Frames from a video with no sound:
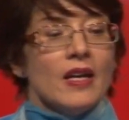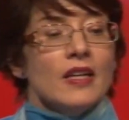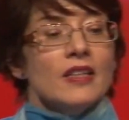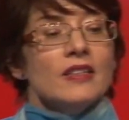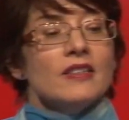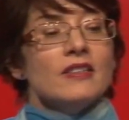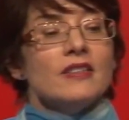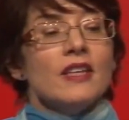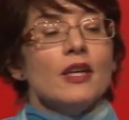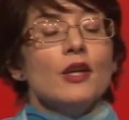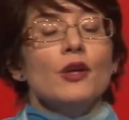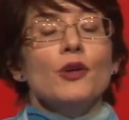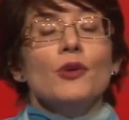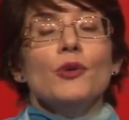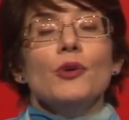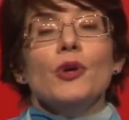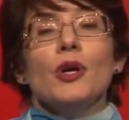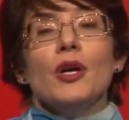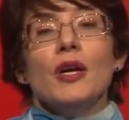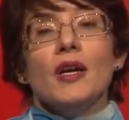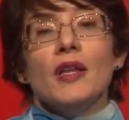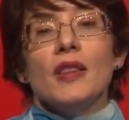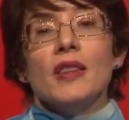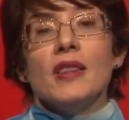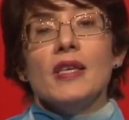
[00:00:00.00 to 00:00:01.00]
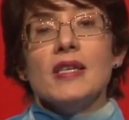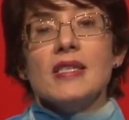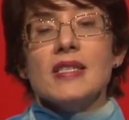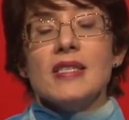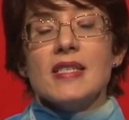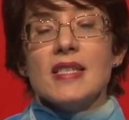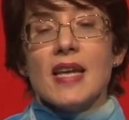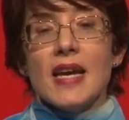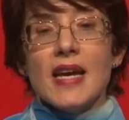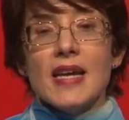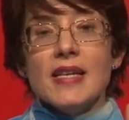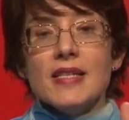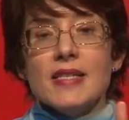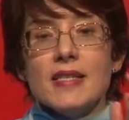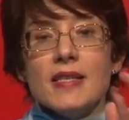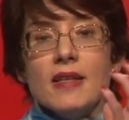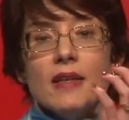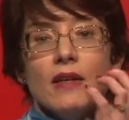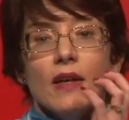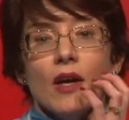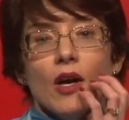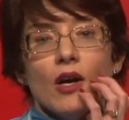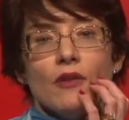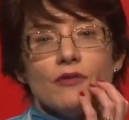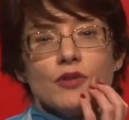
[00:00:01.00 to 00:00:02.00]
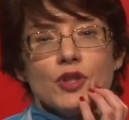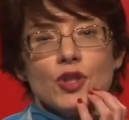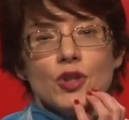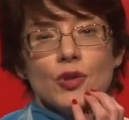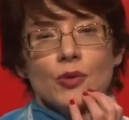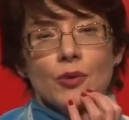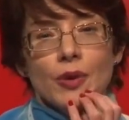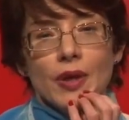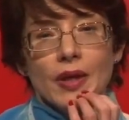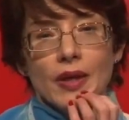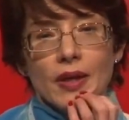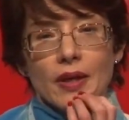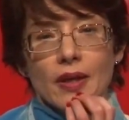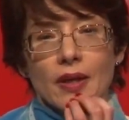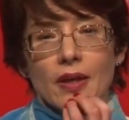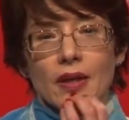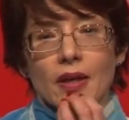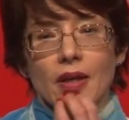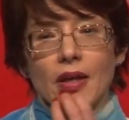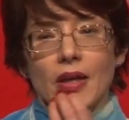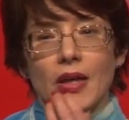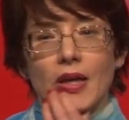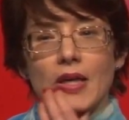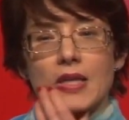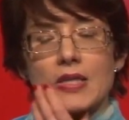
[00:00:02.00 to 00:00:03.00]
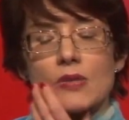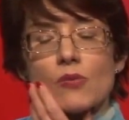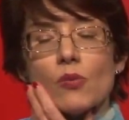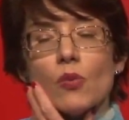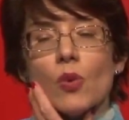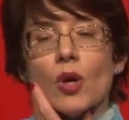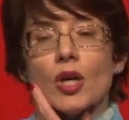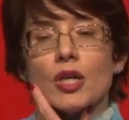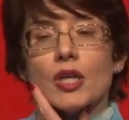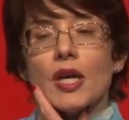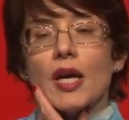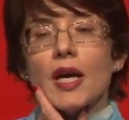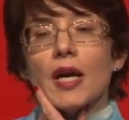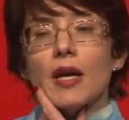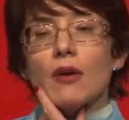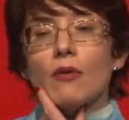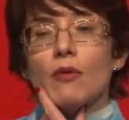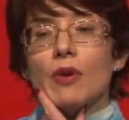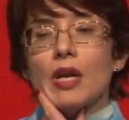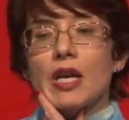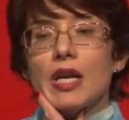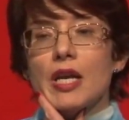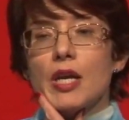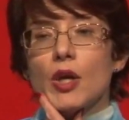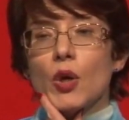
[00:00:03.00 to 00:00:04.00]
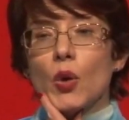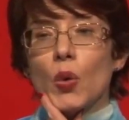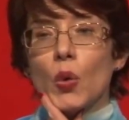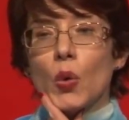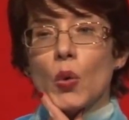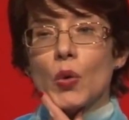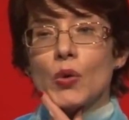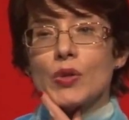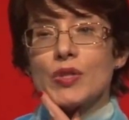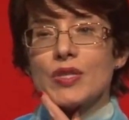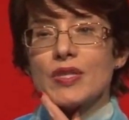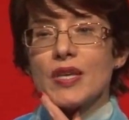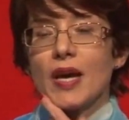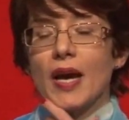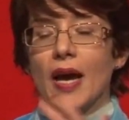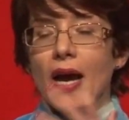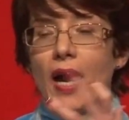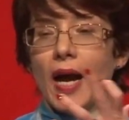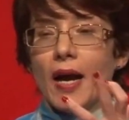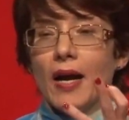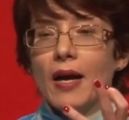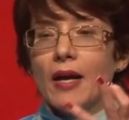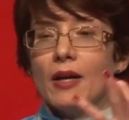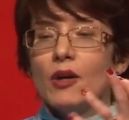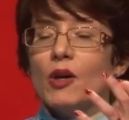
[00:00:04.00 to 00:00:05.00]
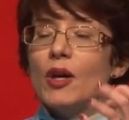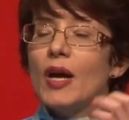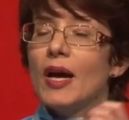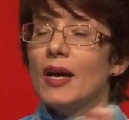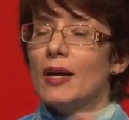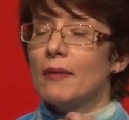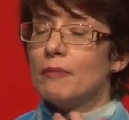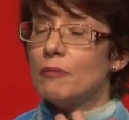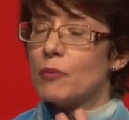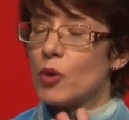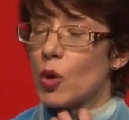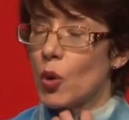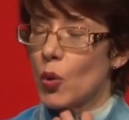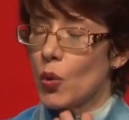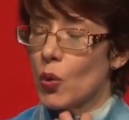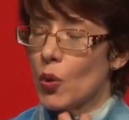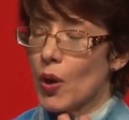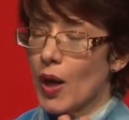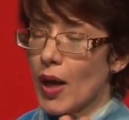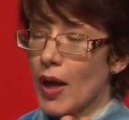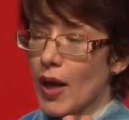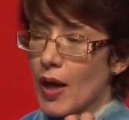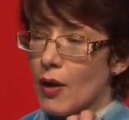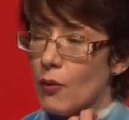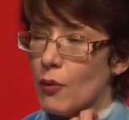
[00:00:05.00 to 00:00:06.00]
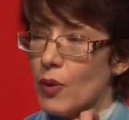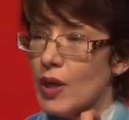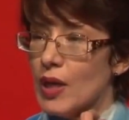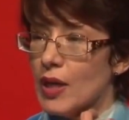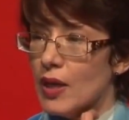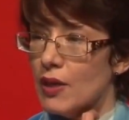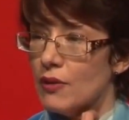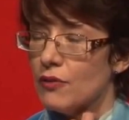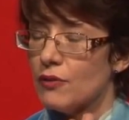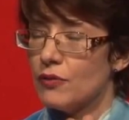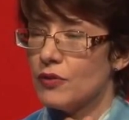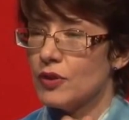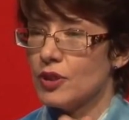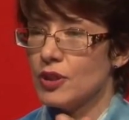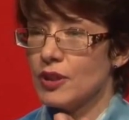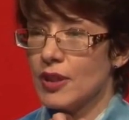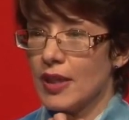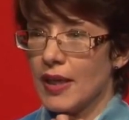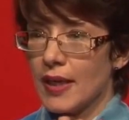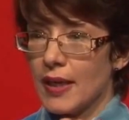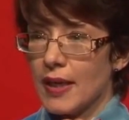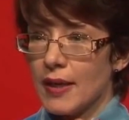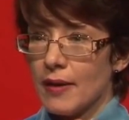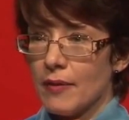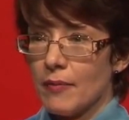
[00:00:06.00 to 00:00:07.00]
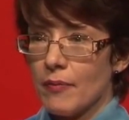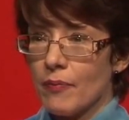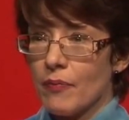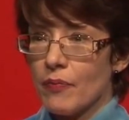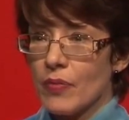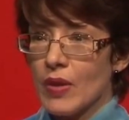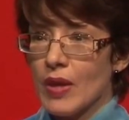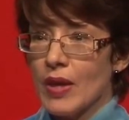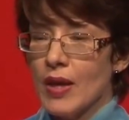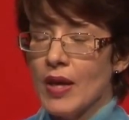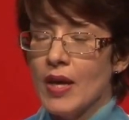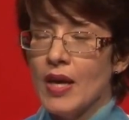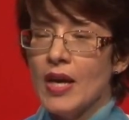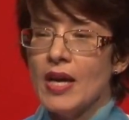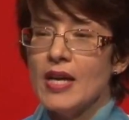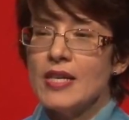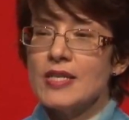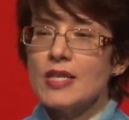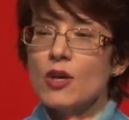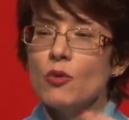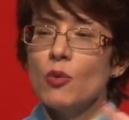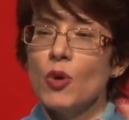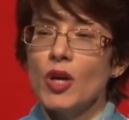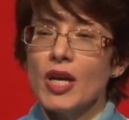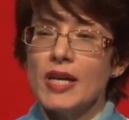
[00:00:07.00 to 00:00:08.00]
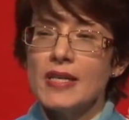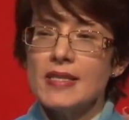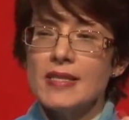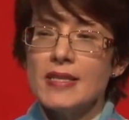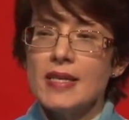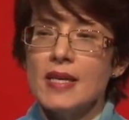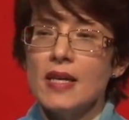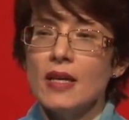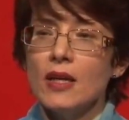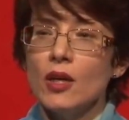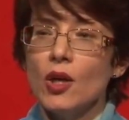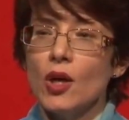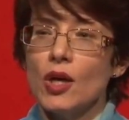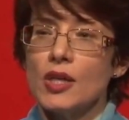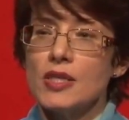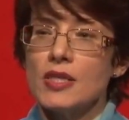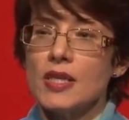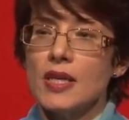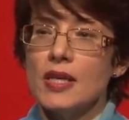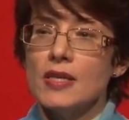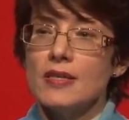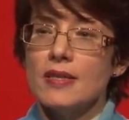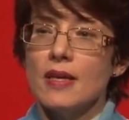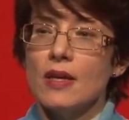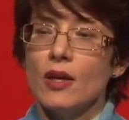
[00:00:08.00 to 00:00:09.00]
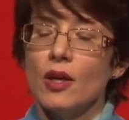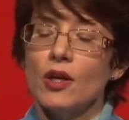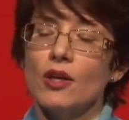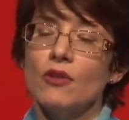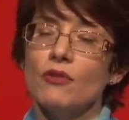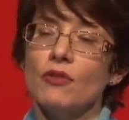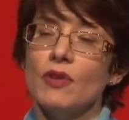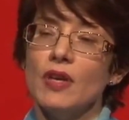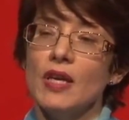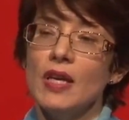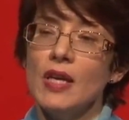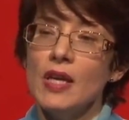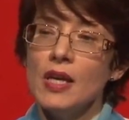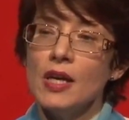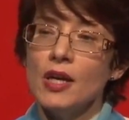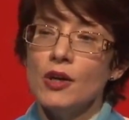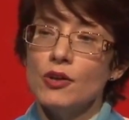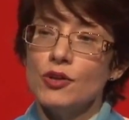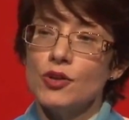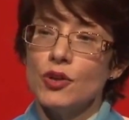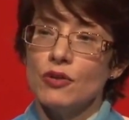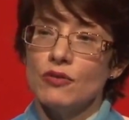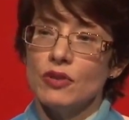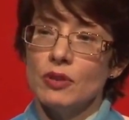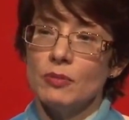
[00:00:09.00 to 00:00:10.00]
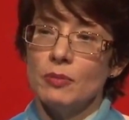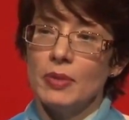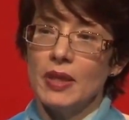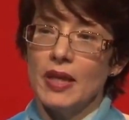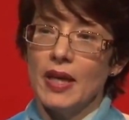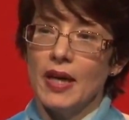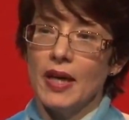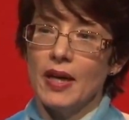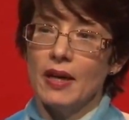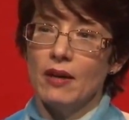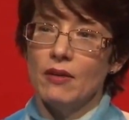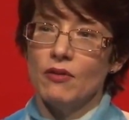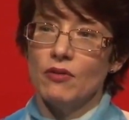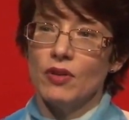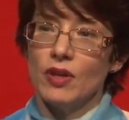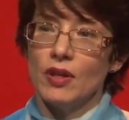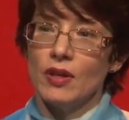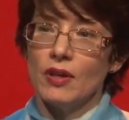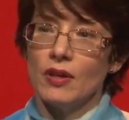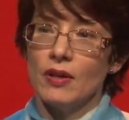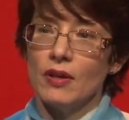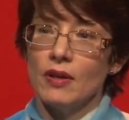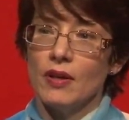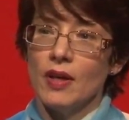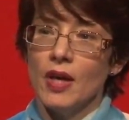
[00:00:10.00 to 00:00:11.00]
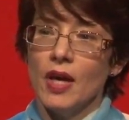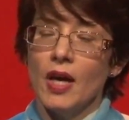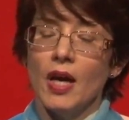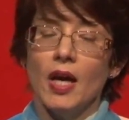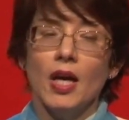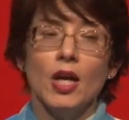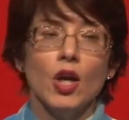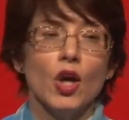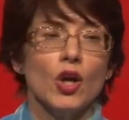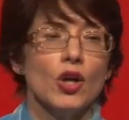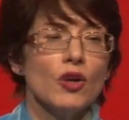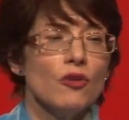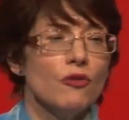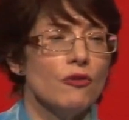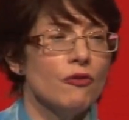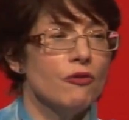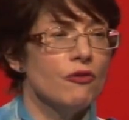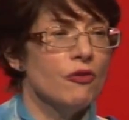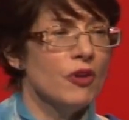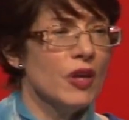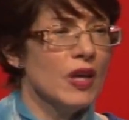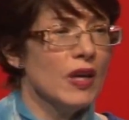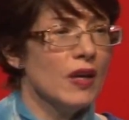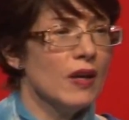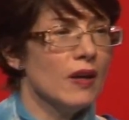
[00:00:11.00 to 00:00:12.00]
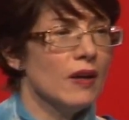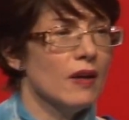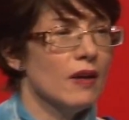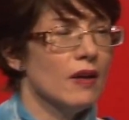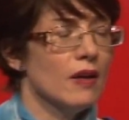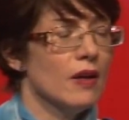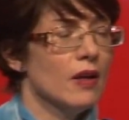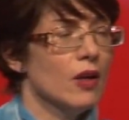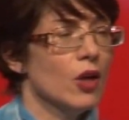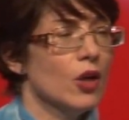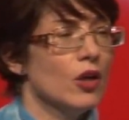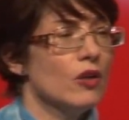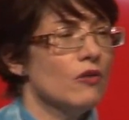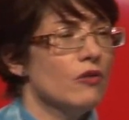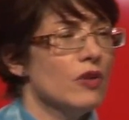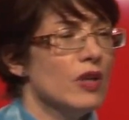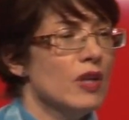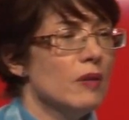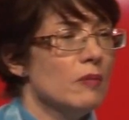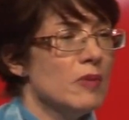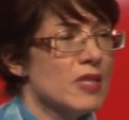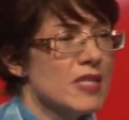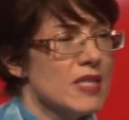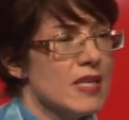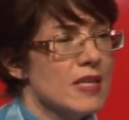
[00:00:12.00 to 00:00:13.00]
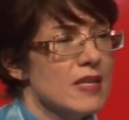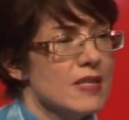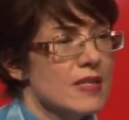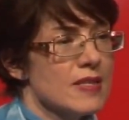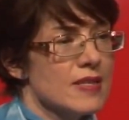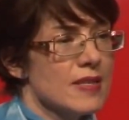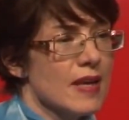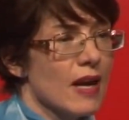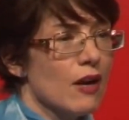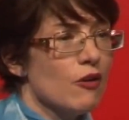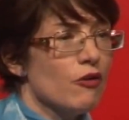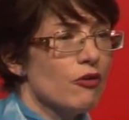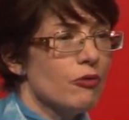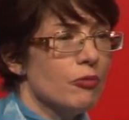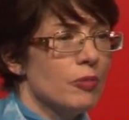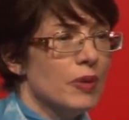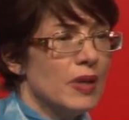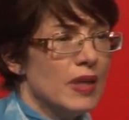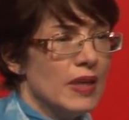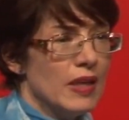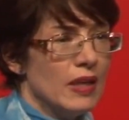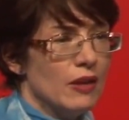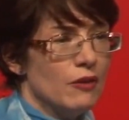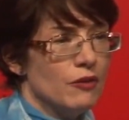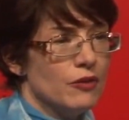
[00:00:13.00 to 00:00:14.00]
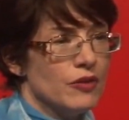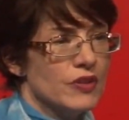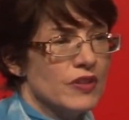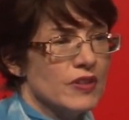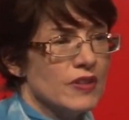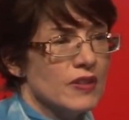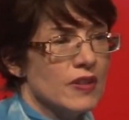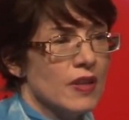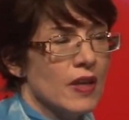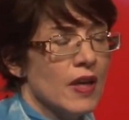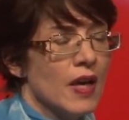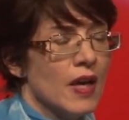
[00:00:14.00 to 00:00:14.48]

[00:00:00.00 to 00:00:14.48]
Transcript: So the state of doing is what I really call how we live today. So what I see a lot is a lot of ego-driven behavior, a lot of fear, a lot of limiting self-beliefs,